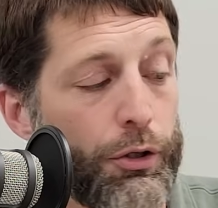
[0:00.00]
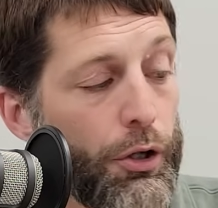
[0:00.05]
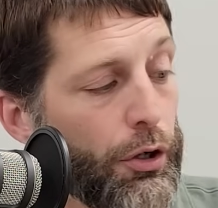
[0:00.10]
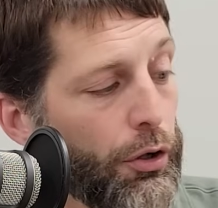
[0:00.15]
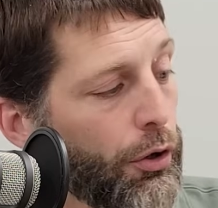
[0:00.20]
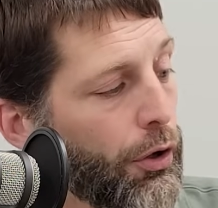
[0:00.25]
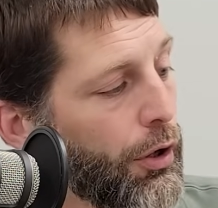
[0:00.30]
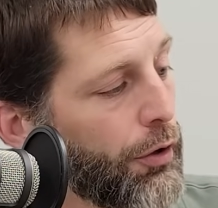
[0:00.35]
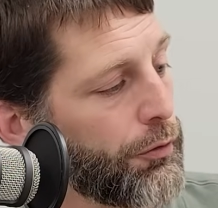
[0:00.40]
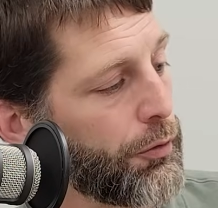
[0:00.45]
You
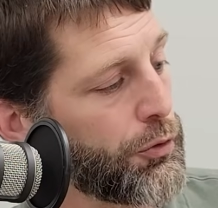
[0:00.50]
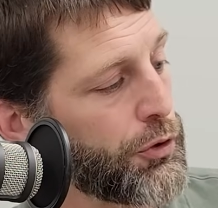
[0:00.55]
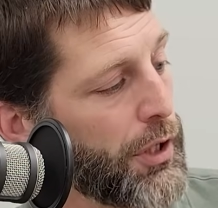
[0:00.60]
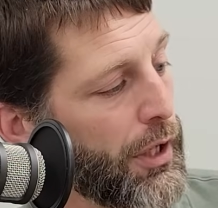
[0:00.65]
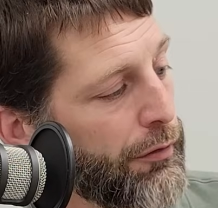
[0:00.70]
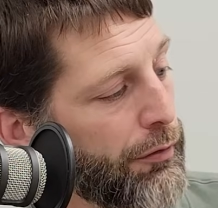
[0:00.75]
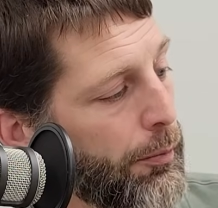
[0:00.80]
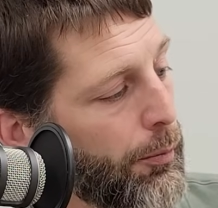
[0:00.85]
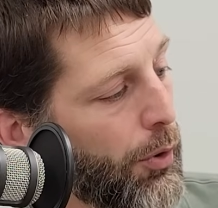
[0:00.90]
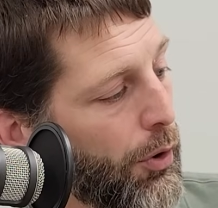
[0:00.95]
could also
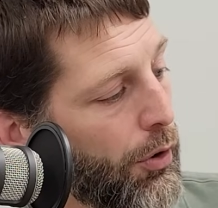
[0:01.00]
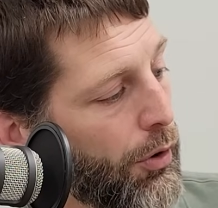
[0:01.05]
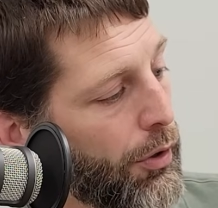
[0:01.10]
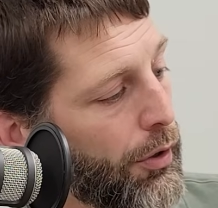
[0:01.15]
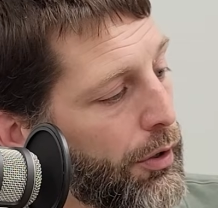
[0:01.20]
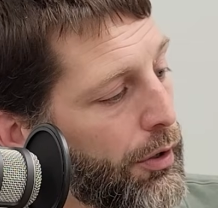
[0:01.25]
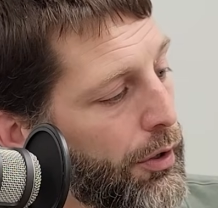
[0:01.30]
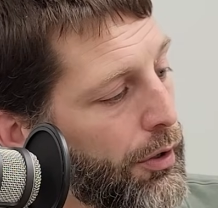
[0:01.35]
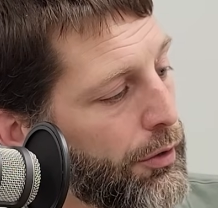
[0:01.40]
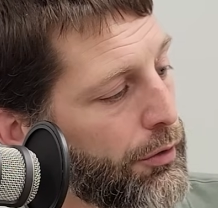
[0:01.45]
check from
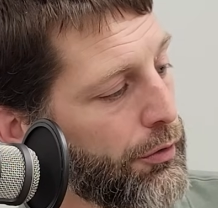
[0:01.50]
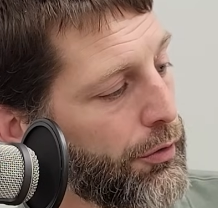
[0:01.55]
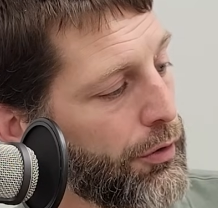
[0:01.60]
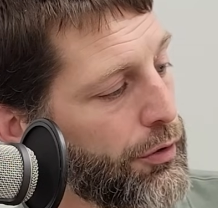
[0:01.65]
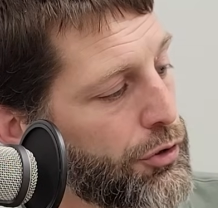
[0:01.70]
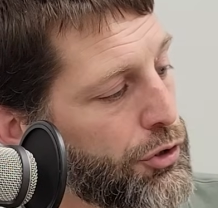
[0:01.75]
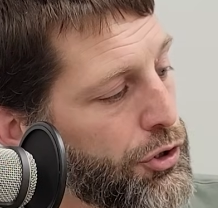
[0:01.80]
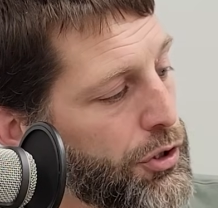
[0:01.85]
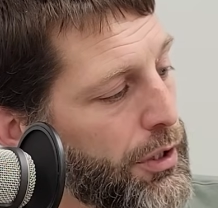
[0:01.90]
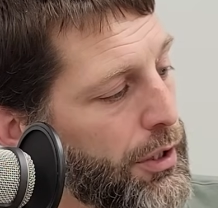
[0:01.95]
R to
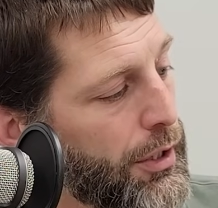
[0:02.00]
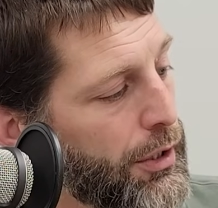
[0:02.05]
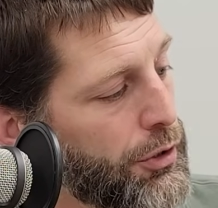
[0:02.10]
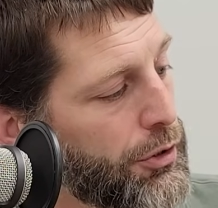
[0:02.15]
G